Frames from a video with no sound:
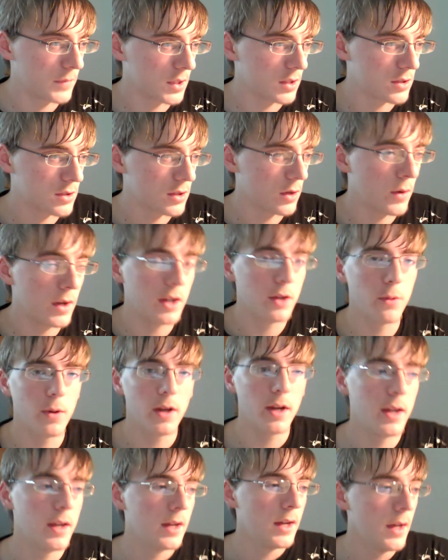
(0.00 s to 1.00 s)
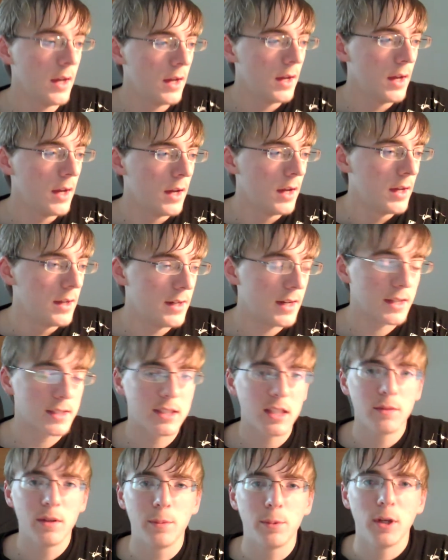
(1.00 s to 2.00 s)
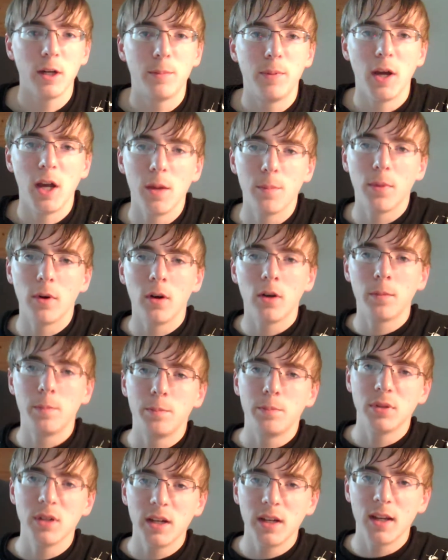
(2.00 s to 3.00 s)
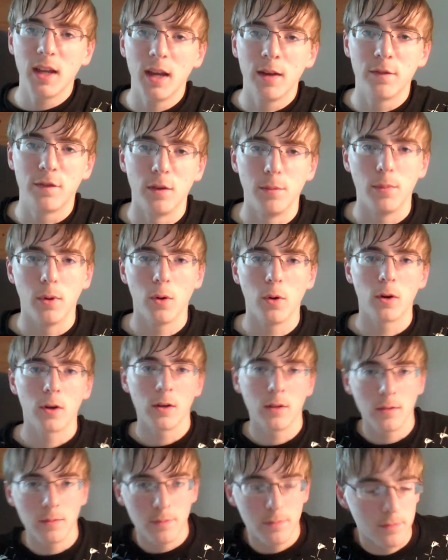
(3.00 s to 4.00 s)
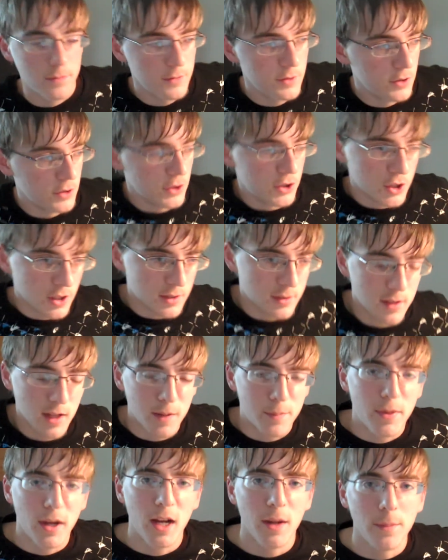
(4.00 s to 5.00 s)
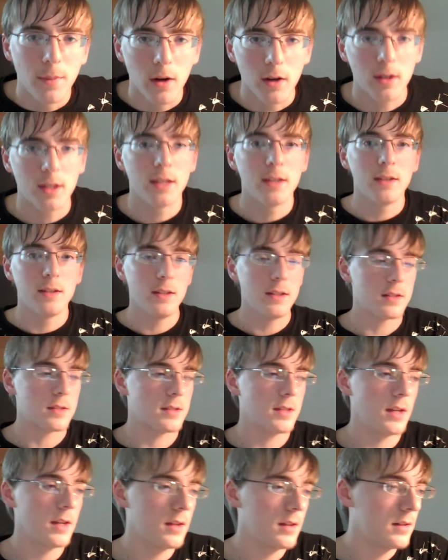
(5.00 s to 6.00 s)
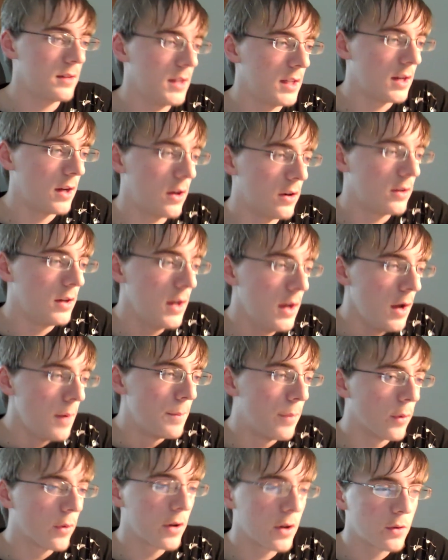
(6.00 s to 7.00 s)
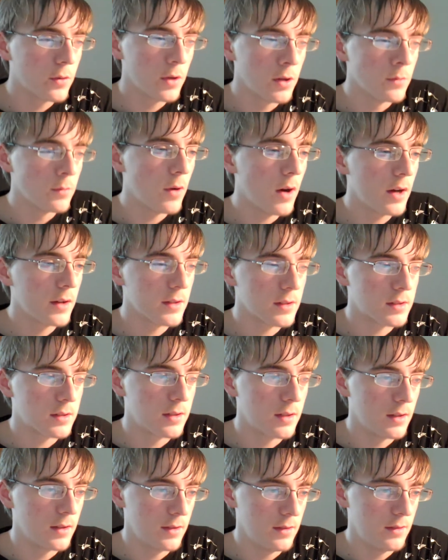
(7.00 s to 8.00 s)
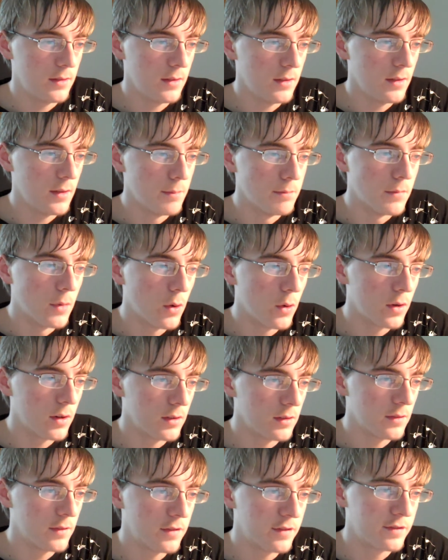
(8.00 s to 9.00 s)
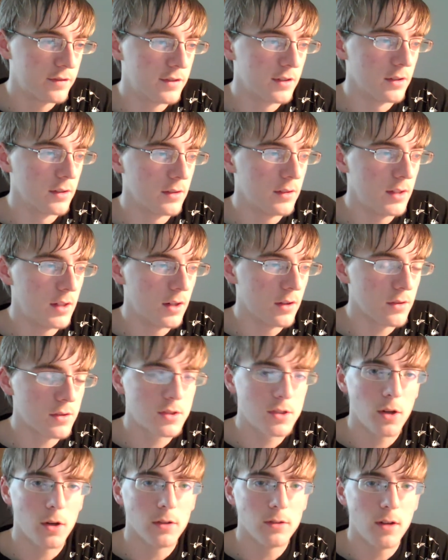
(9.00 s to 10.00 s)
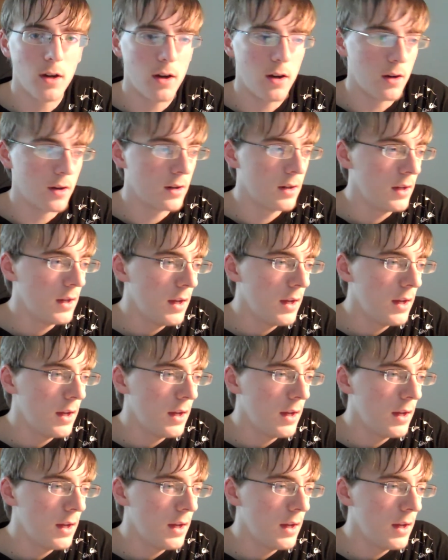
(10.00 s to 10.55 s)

So anyway, next time you play paintball, play a game for Borg. Just like PaintballKitty said, you know, Borg wouldn't want us to mourn for, you know, so long.